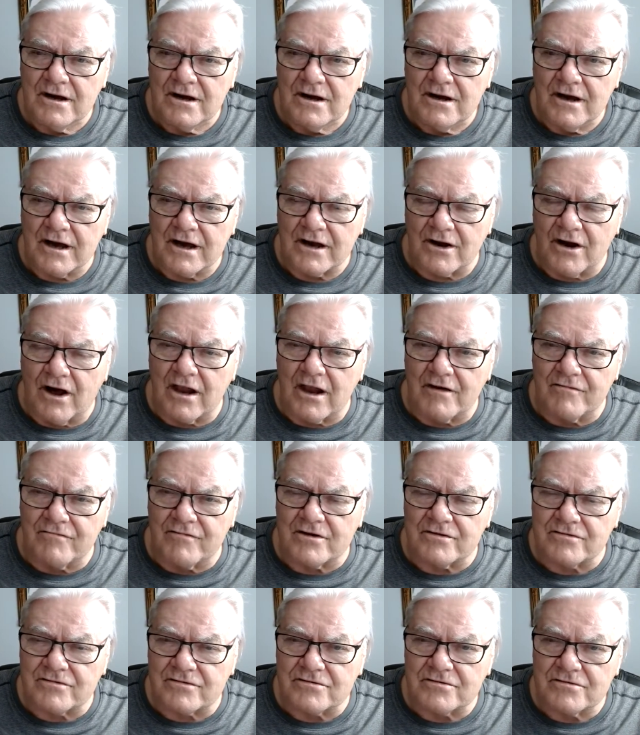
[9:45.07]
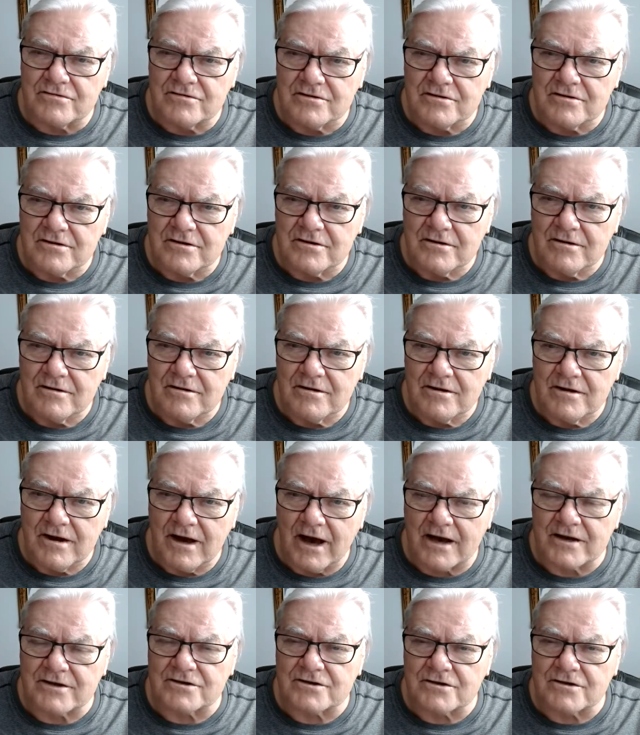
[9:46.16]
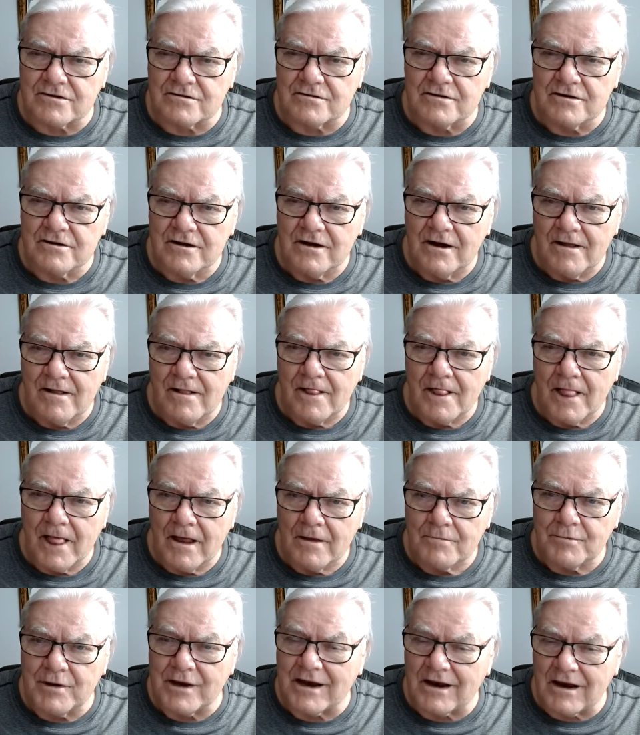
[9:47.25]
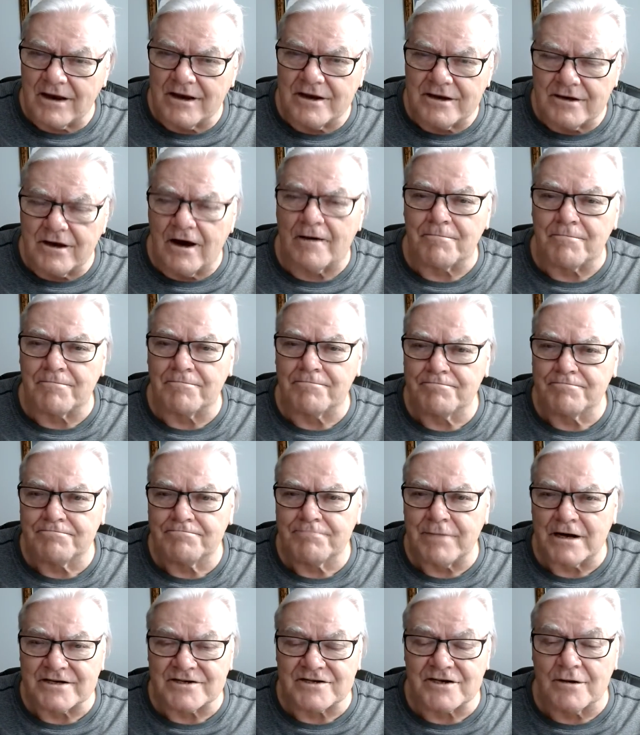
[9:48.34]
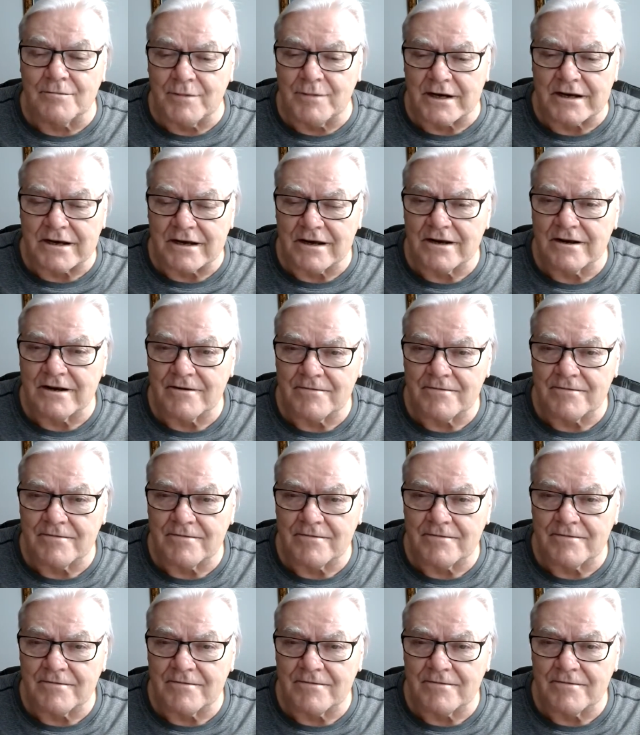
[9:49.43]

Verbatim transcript: And all of this has to be cleaned up by somebody.